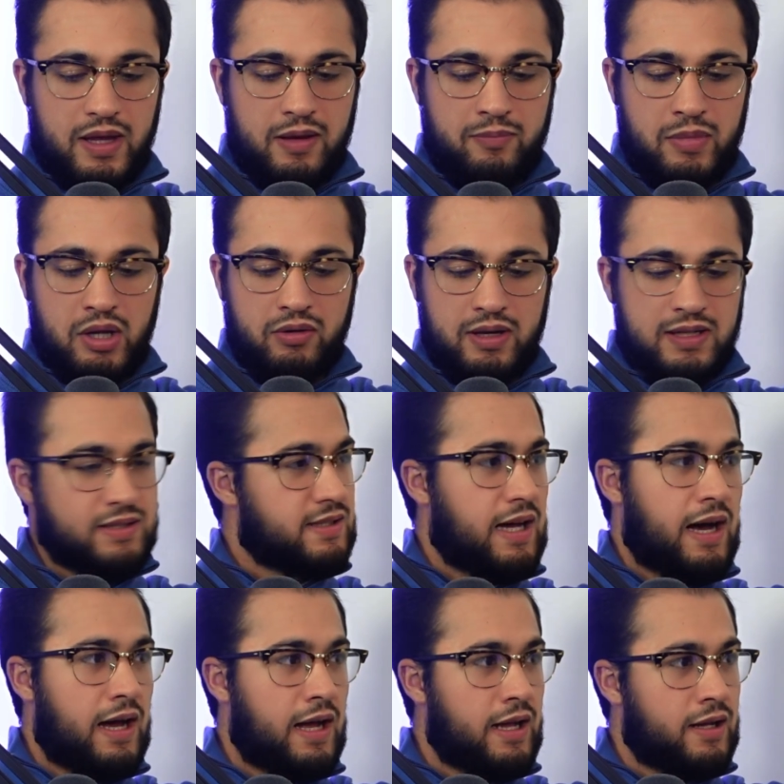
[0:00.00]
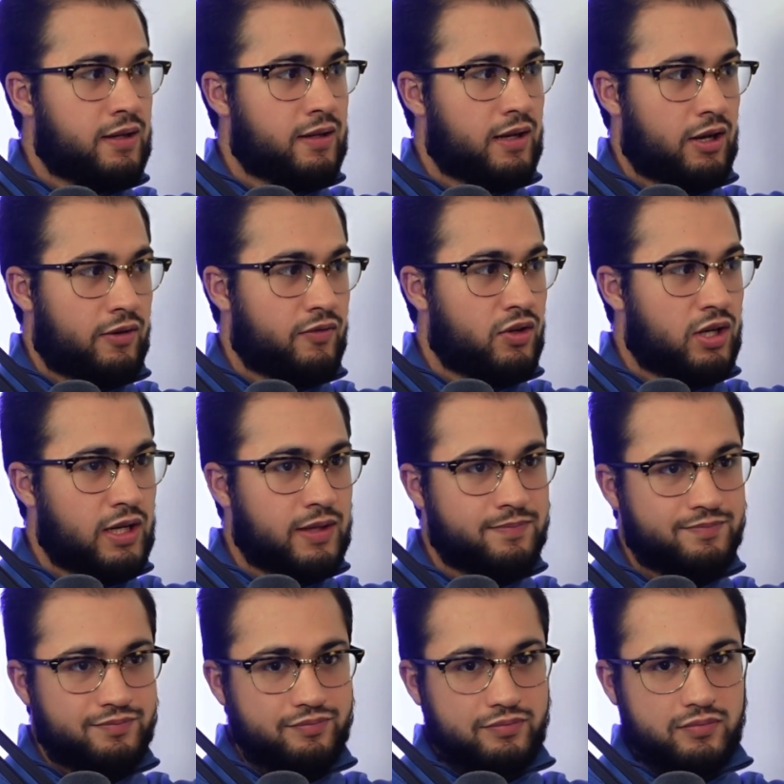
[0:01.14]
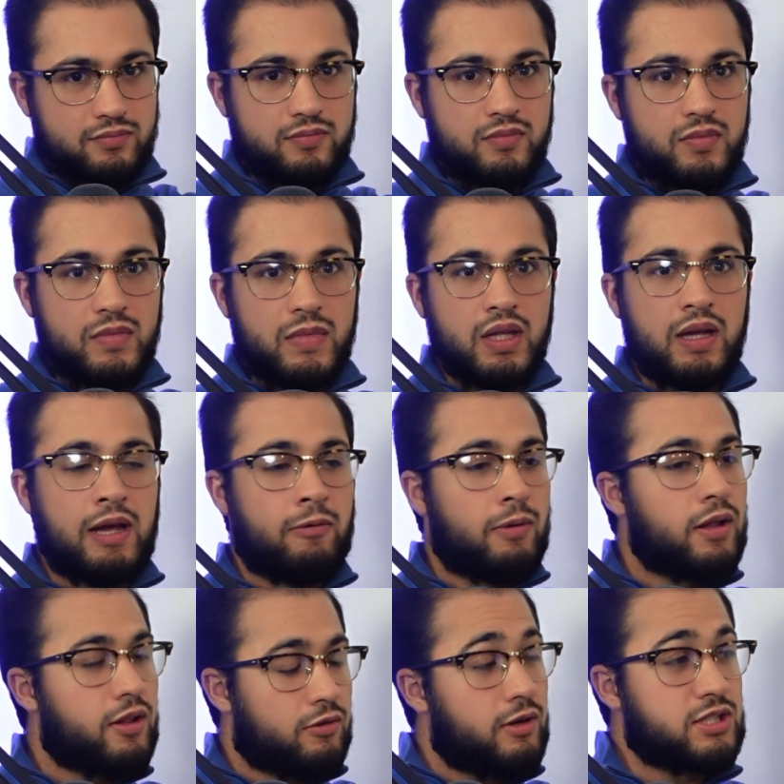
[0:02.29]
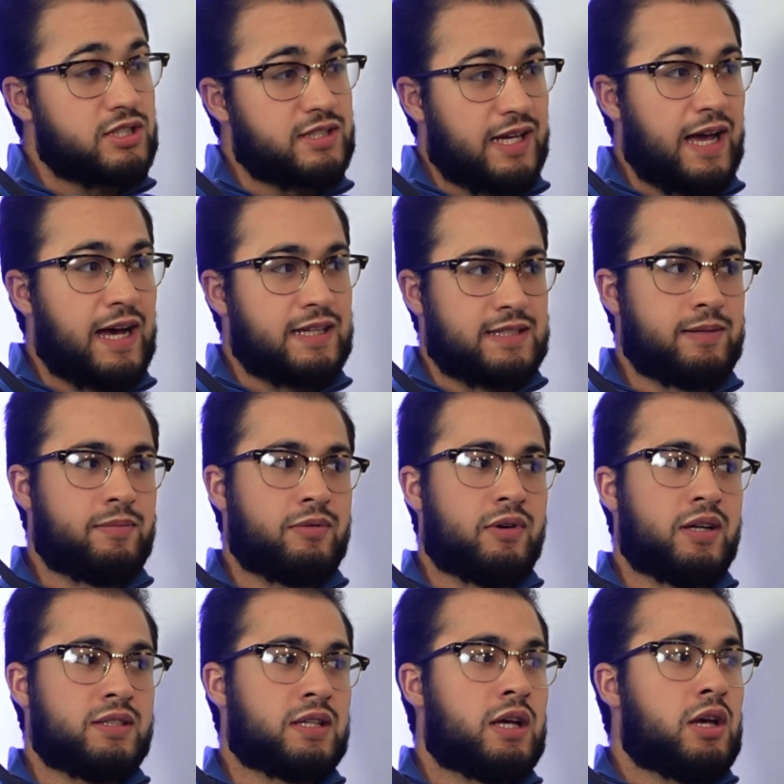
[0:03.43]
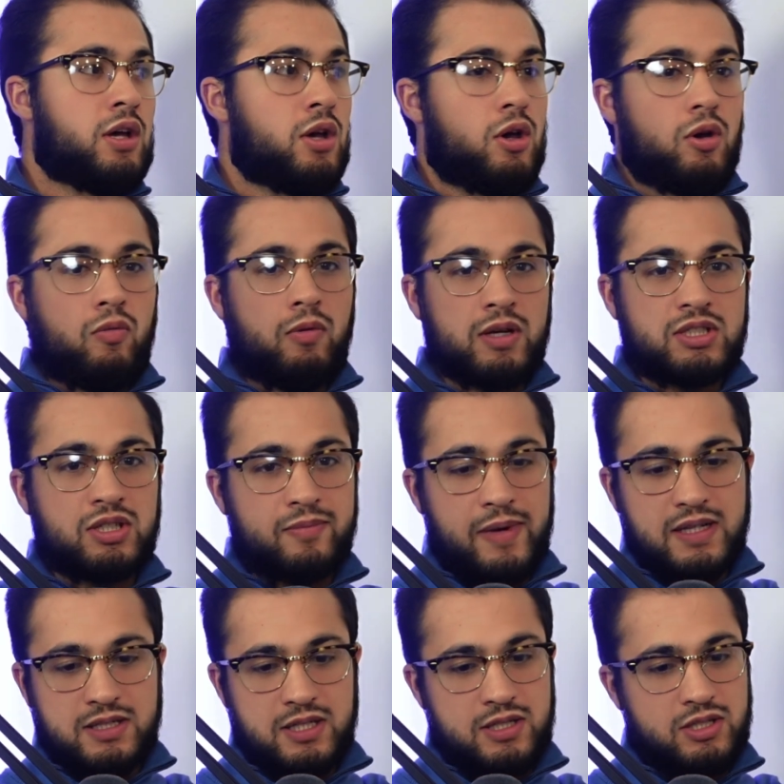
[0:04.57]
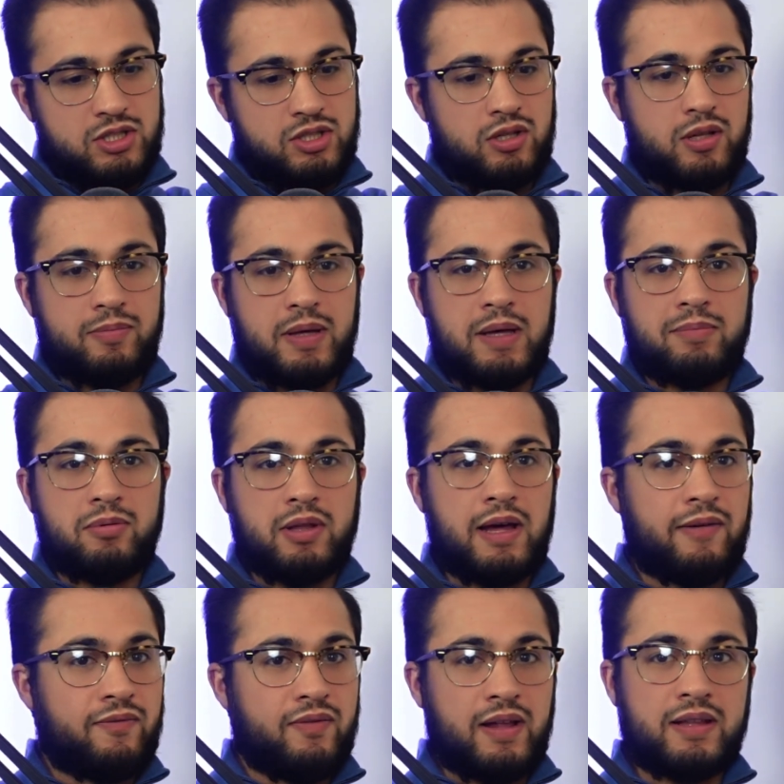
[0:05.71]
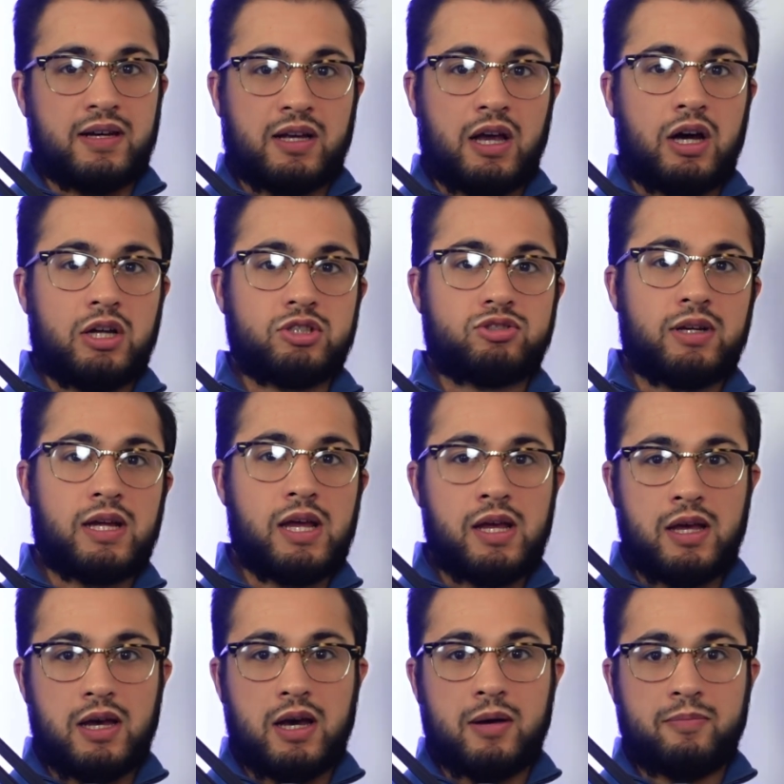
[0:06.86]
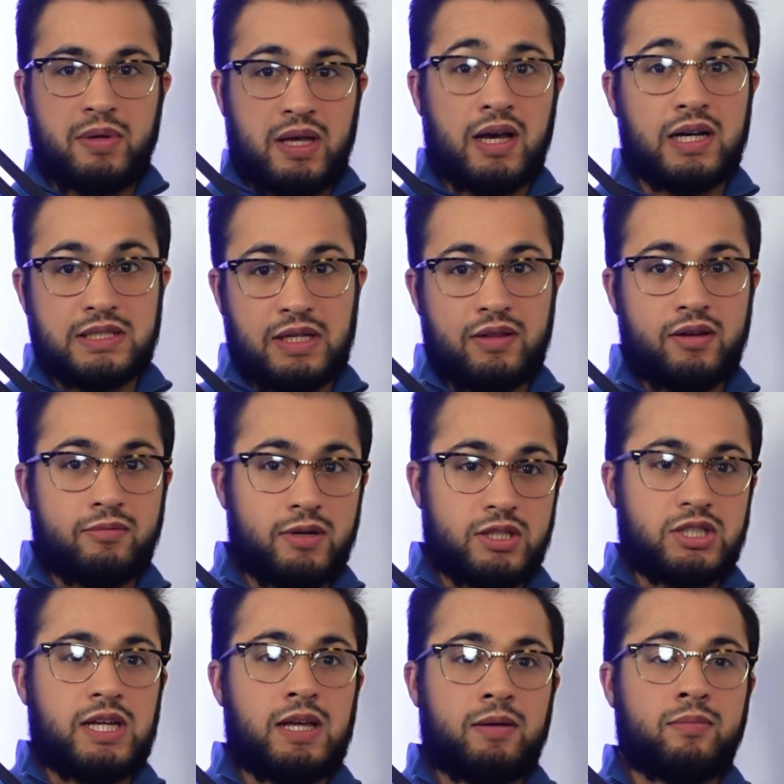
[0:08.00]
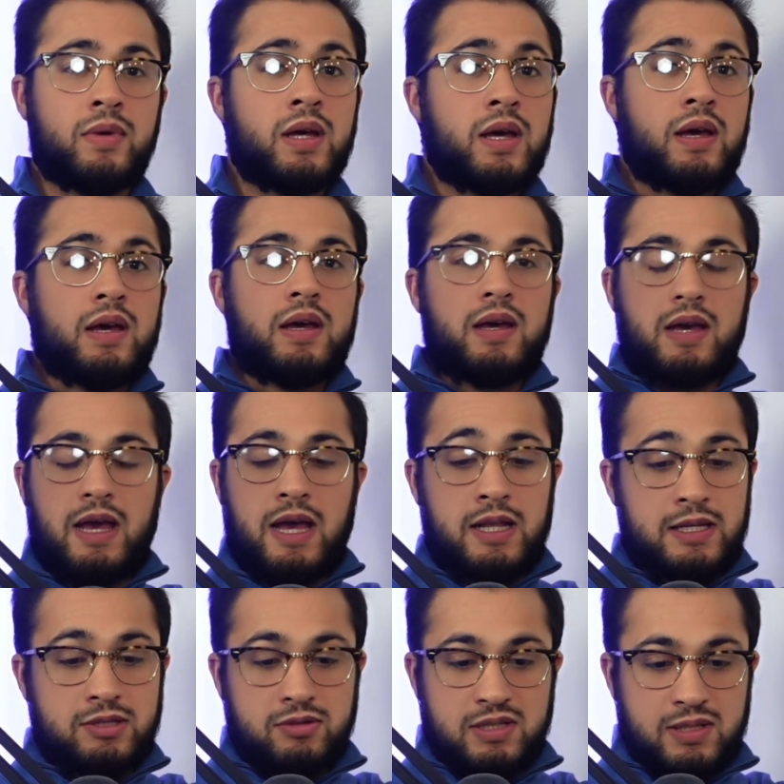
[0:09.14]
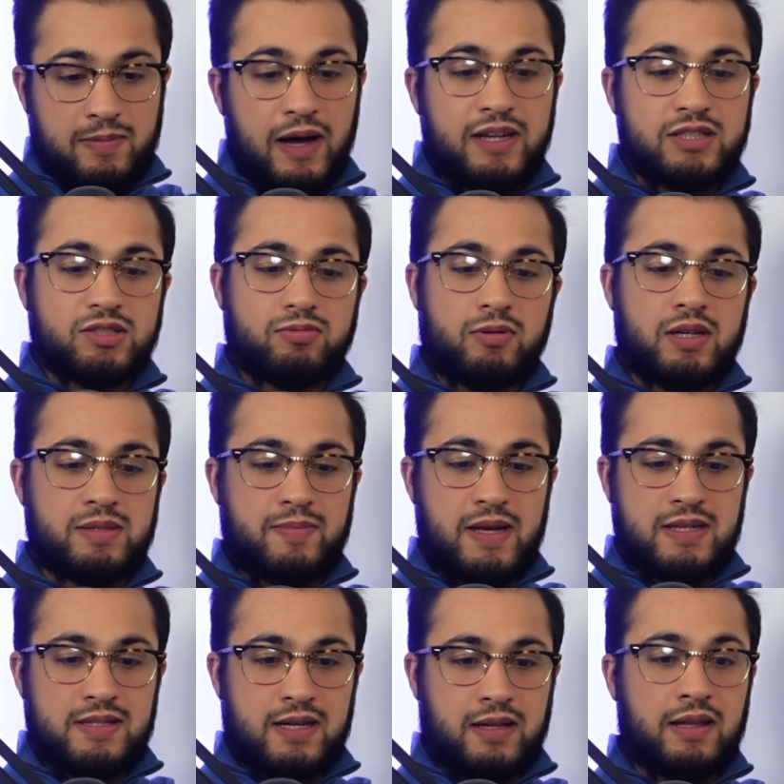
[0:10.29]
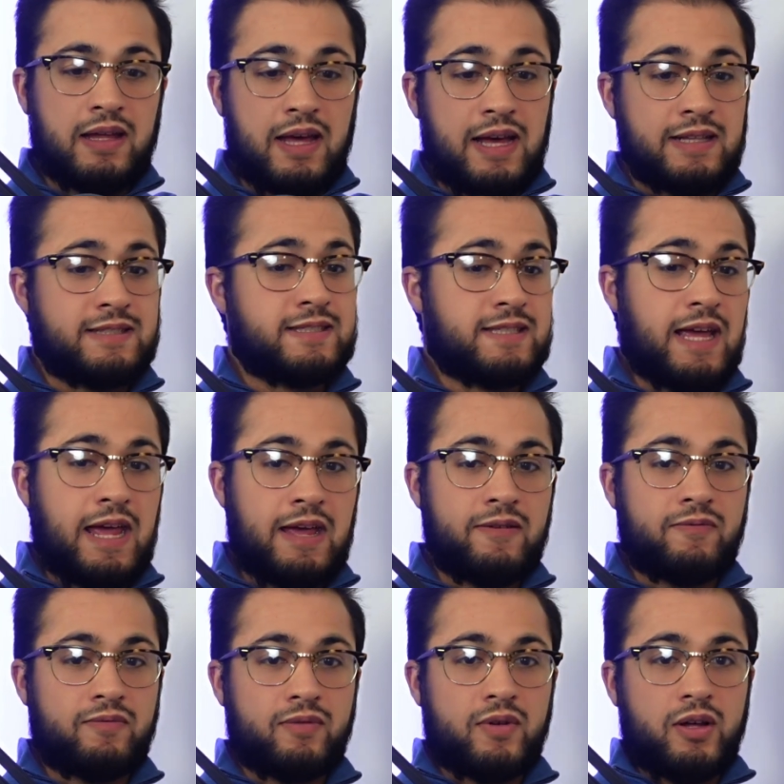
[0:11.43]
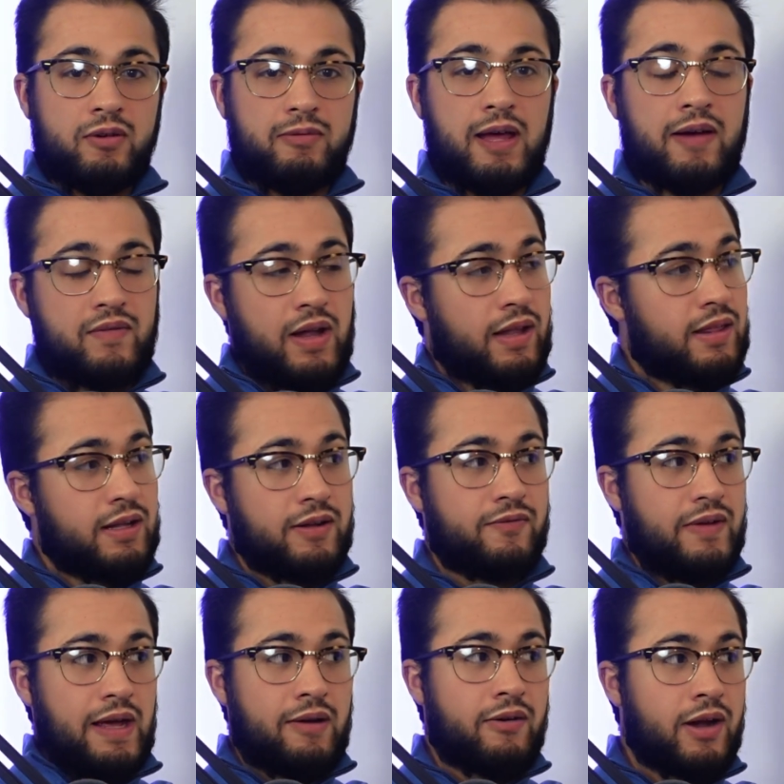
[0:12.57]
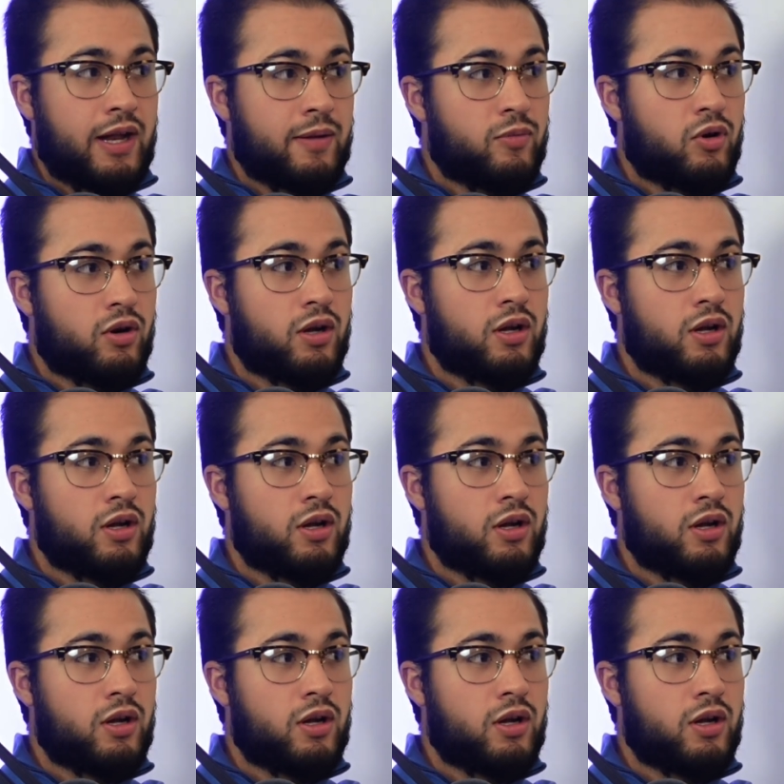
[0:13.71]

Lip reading: Middle East Eye interviewed him, and one of the questions they asked him was, "What's your message to the people that fled the country because of the regime?" And his response was basically, "It's safe. We have nothing to fear anymore.